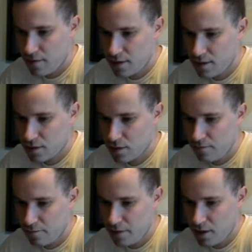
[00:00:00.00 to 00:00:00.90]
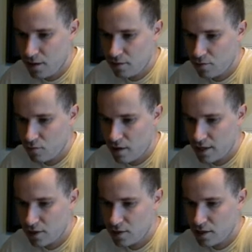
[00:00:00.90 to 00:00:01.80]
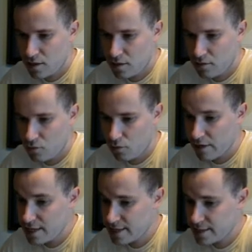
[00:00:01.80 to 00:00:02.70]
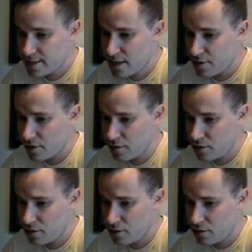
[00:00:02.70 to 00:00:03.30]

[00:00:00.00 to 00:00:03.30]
This is good for me. Red goes here, or red takes the center.